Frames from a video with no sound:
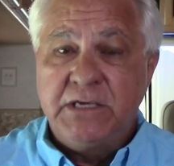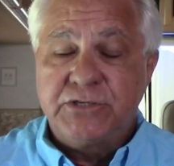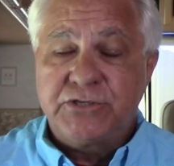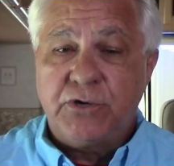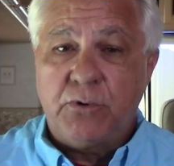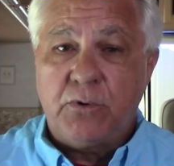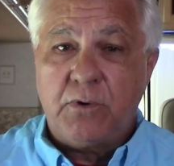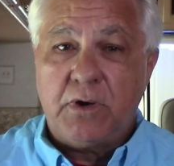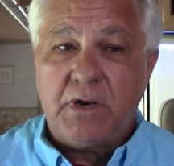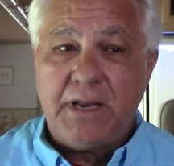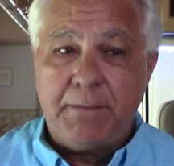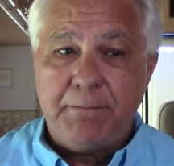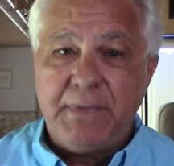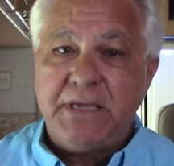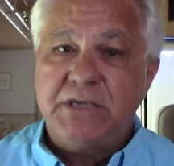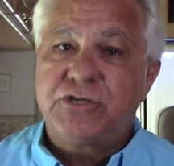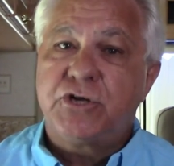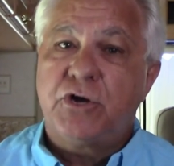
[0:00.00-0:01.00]
So let
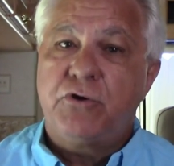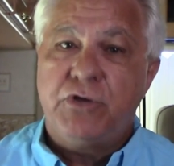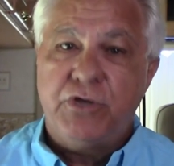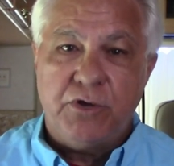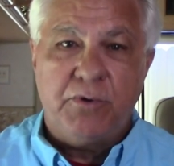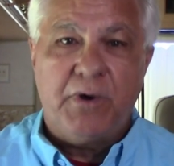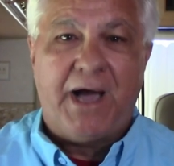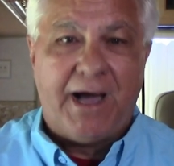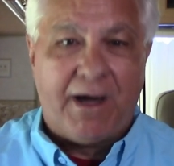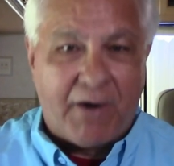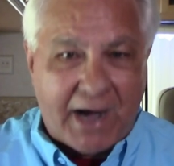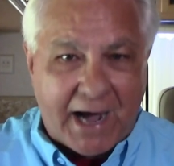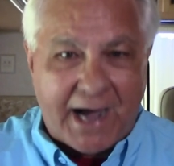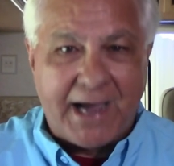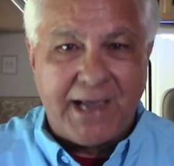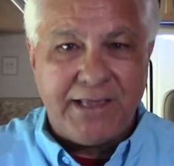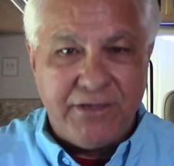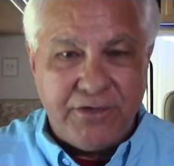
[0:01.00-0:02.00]
me show you how
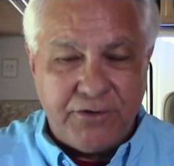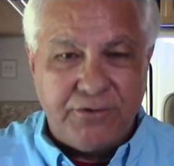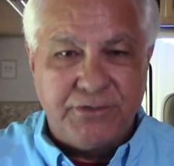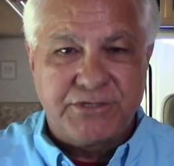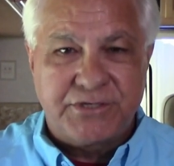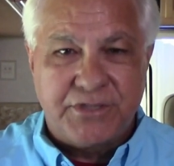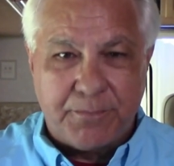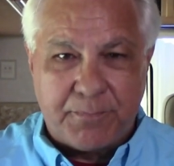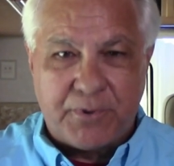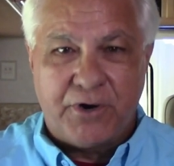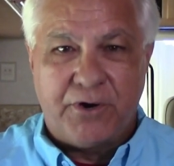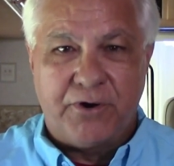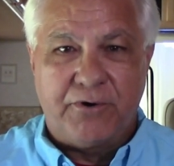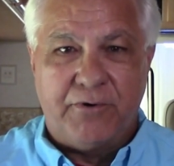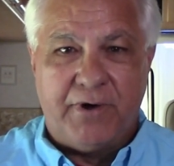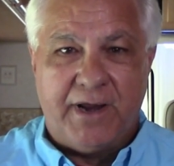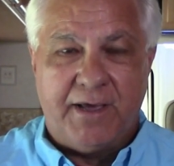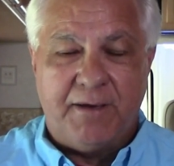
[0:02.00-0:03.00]
I use the
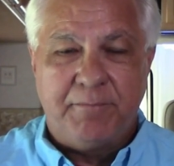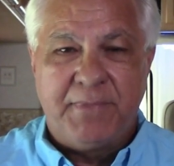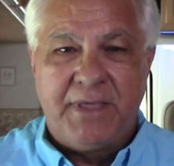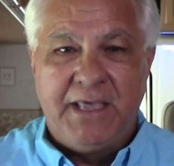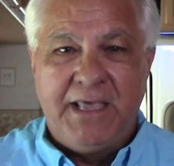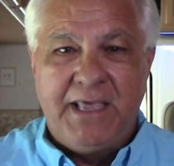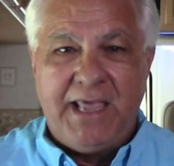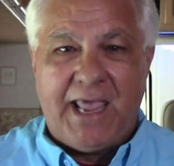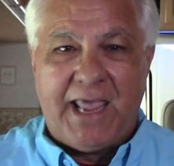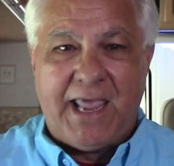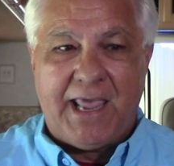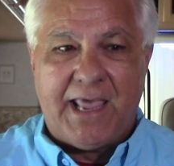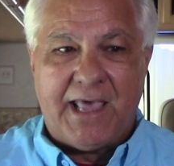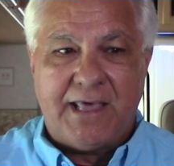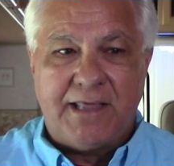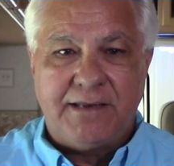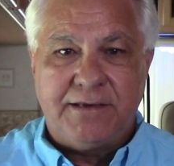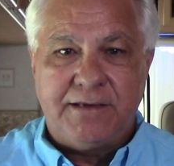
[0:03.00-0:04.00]
program,
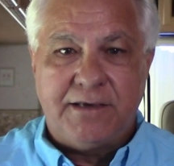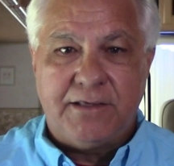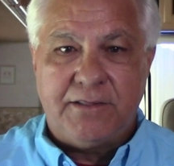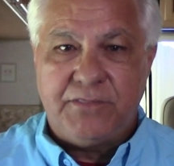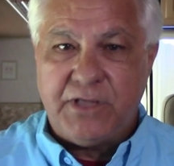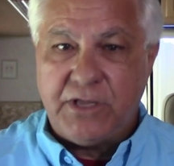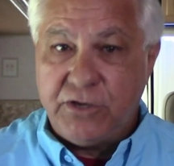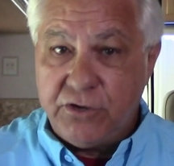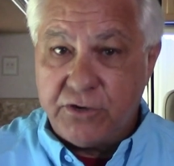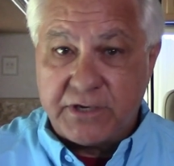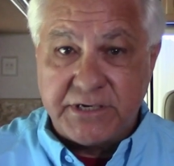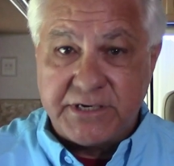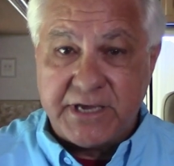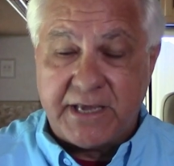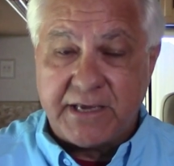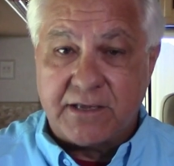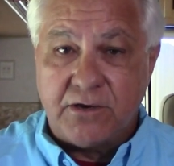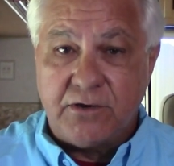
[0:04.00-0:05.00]
and uh, then you can
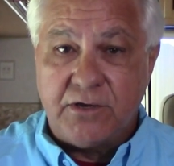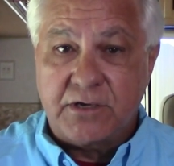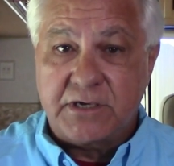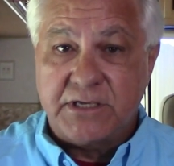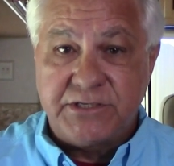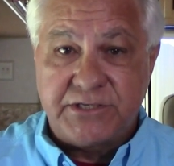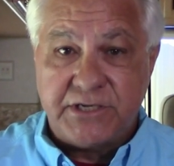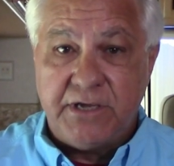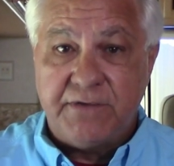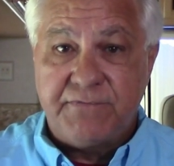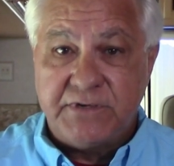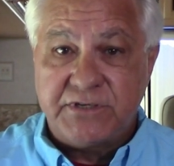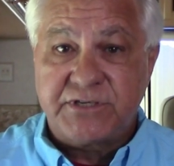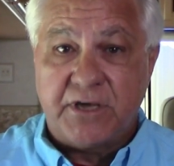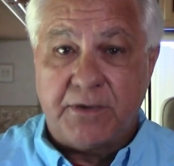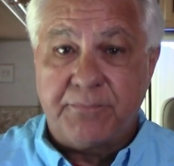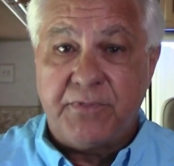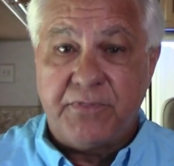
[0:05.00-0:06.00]
take a look and see if
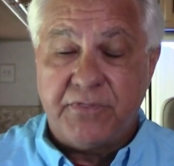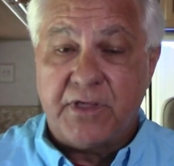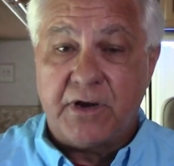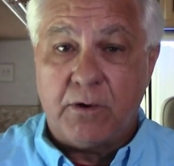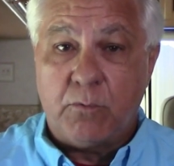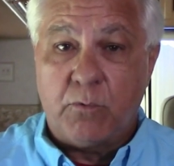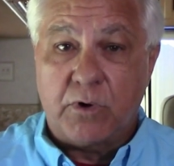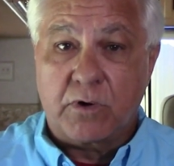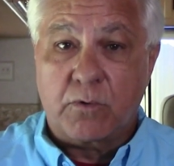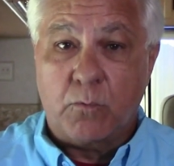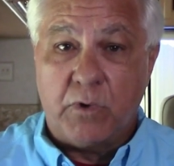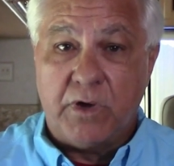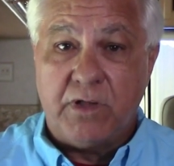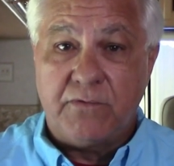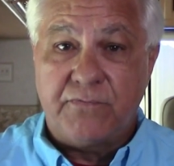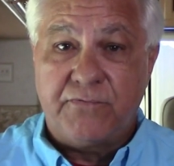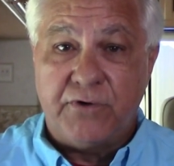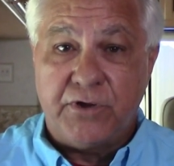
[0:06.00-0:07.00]
it's something that'll work
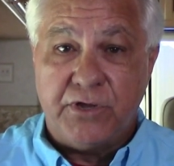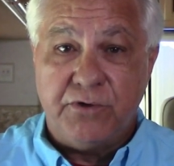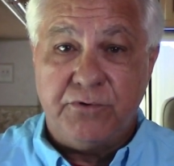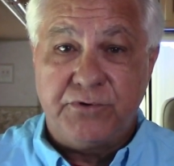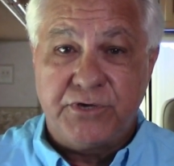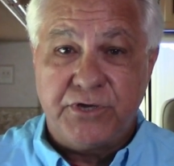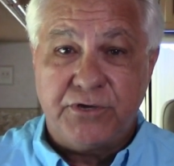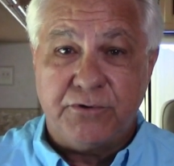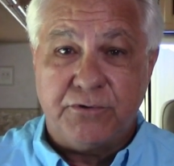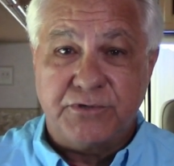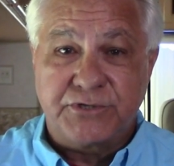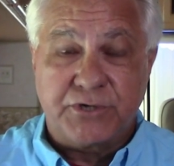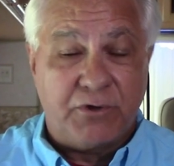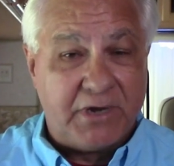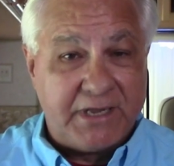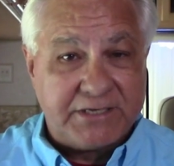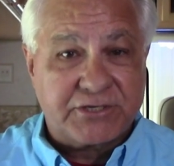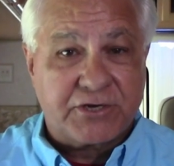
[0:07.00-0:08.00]
well for you too.
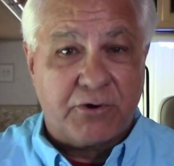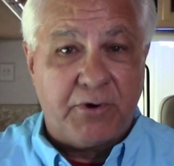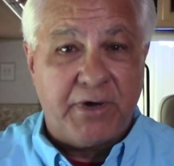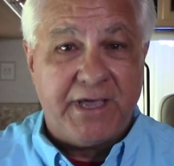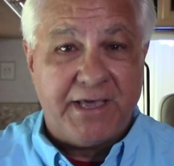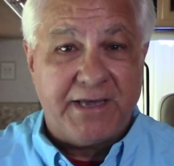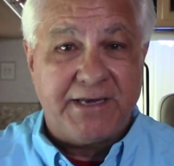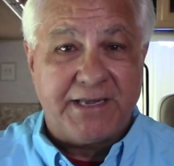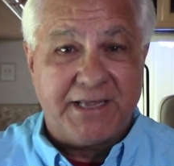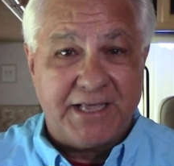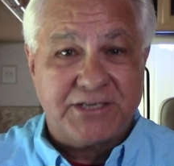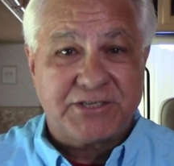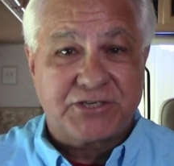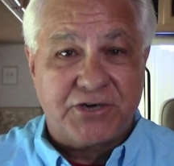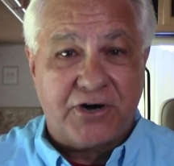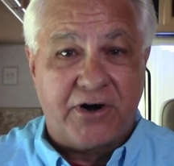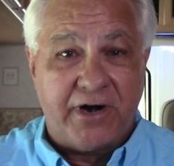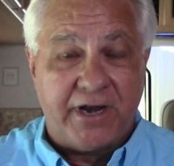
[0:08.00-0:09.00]
So let's go ahead and get
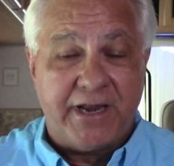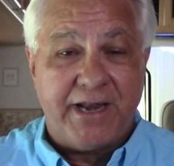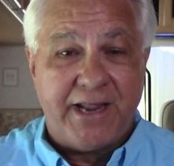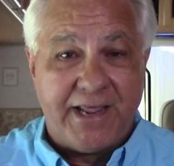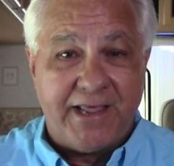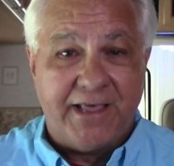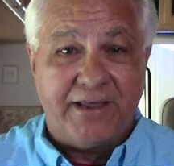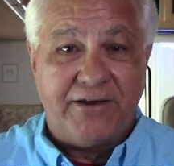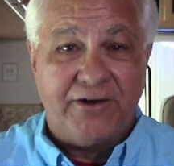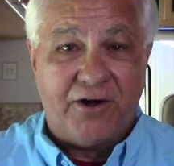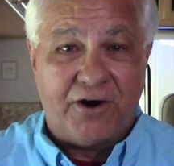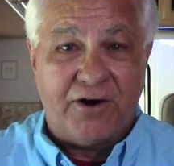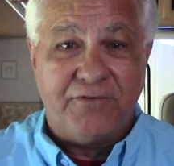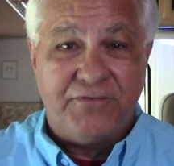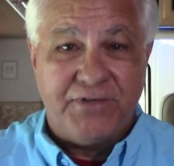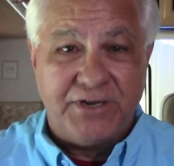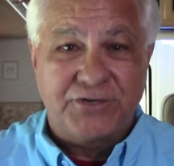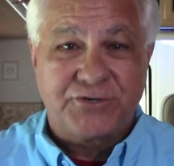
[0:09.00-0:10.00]
started in
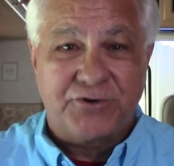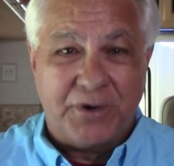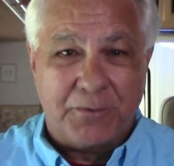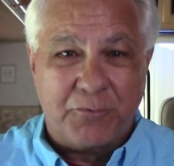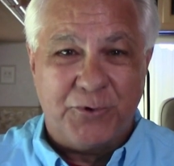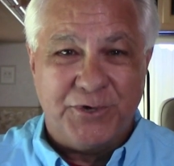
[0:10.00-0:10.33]
RV Trip